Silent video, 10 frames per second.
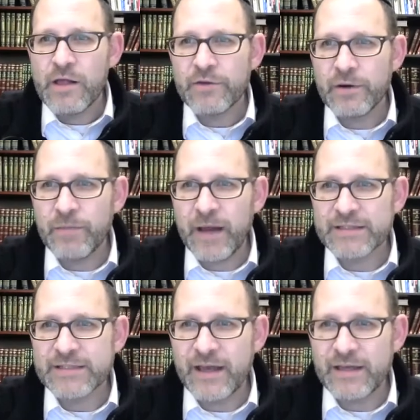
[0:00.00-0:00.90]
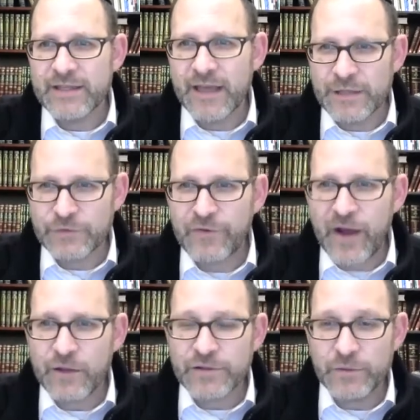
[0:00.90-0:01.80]
The Ramban says as
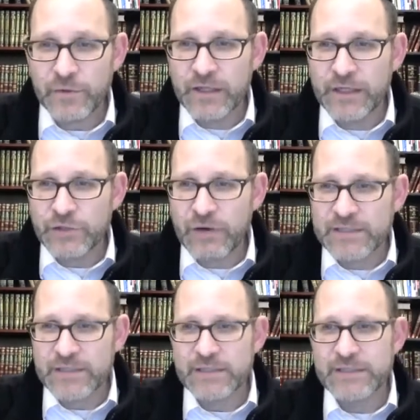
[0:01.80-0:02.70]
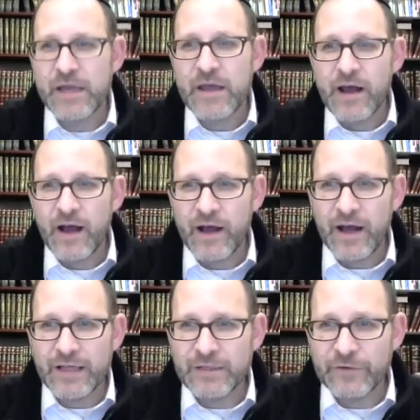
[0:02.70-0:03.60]
follows. He really addresses
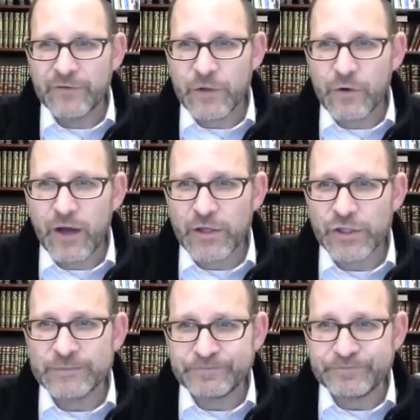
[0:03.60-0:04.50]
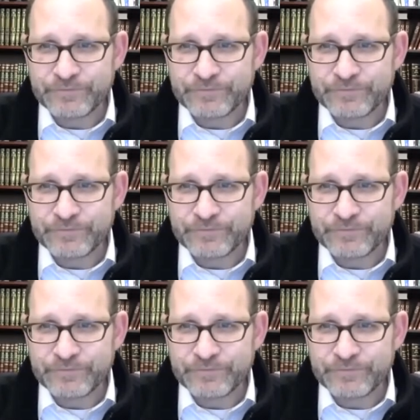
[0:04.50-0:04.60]
a different question.